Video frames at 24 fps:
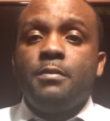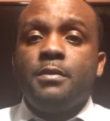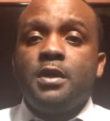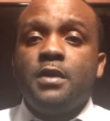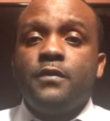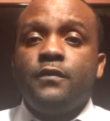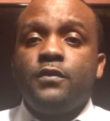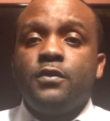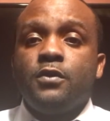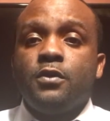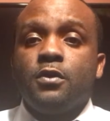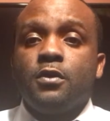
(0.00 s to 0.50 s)

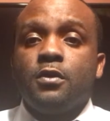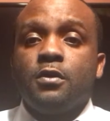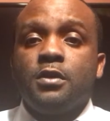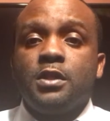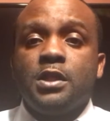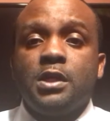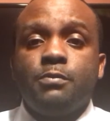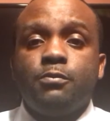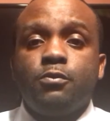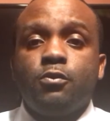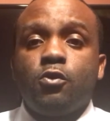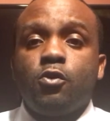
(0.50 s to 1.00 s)
if you're a
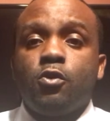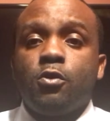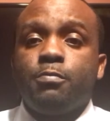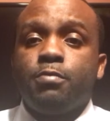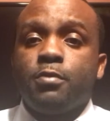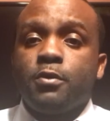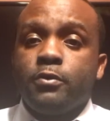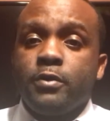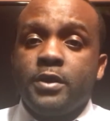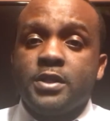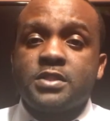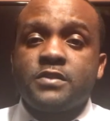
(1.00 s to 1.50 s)
liberal or
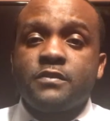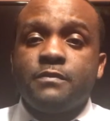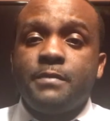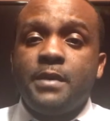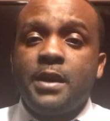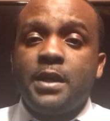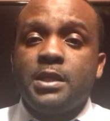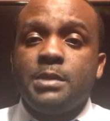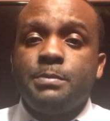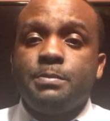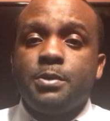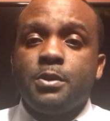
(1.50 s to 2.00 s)

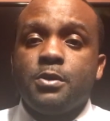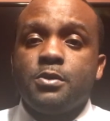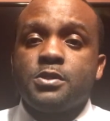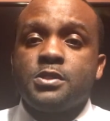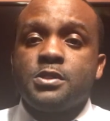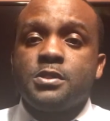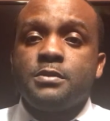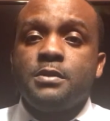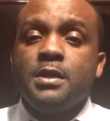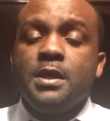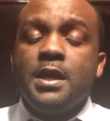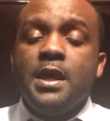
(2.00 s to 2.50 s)
progressive-minded
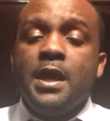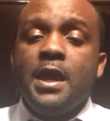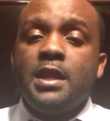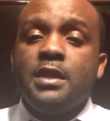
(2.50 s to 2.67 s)
person,